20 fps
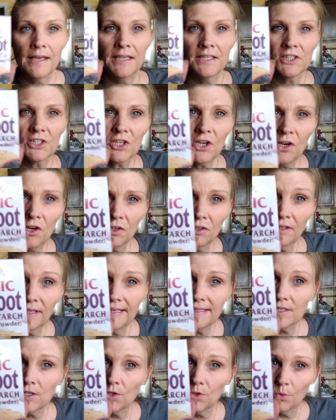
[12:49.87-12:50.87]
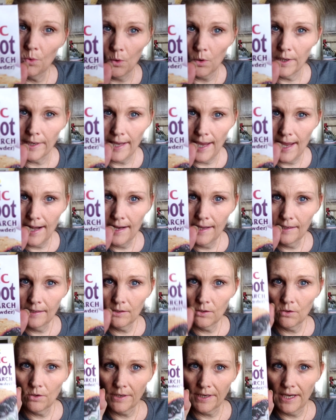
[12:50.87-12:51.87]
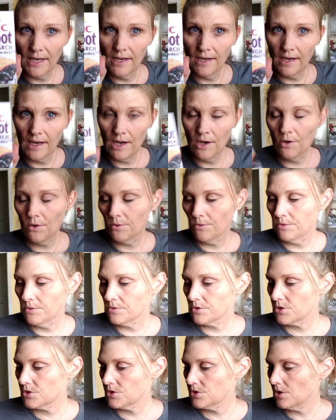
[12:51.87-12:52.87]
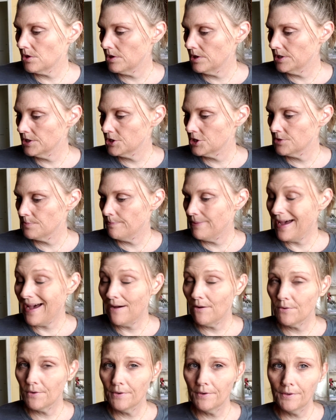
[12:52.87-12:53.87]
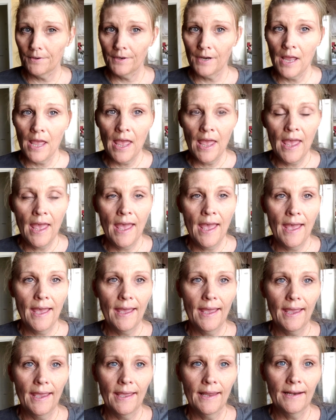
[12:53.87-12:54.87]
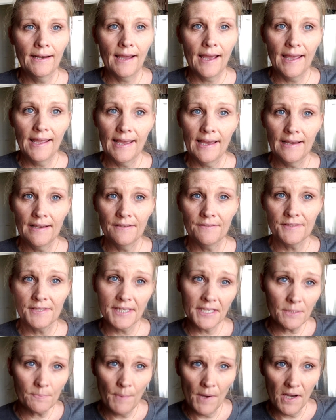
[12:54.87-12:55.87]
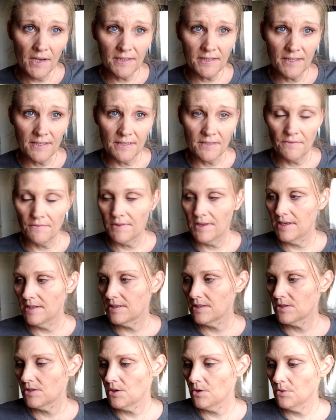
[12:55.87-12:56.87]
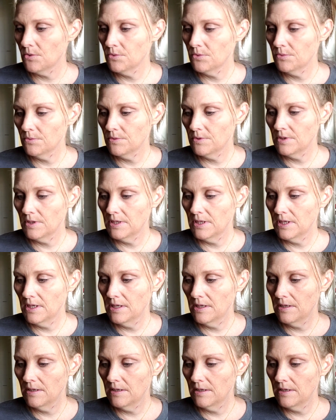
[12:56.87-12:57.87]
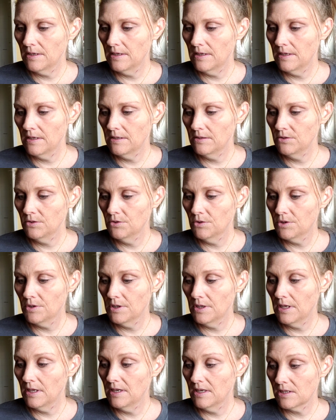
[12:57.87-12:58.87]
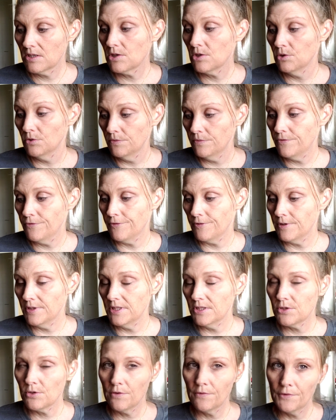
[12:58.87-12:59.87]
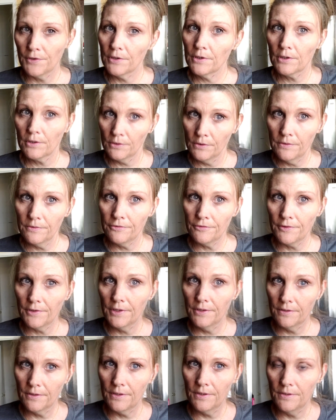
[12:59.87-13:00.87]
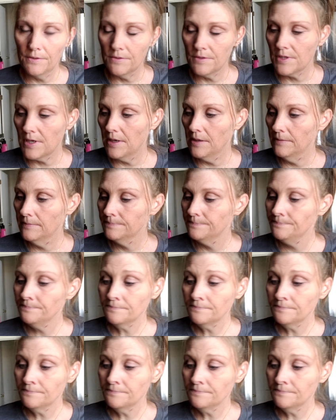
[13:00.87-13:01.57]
It's called Let's Do Organic Arrowroot starch powder, and I have 6 boxes of this. So you could, and it's gluten-free, so if you're gluten-free, you could use it.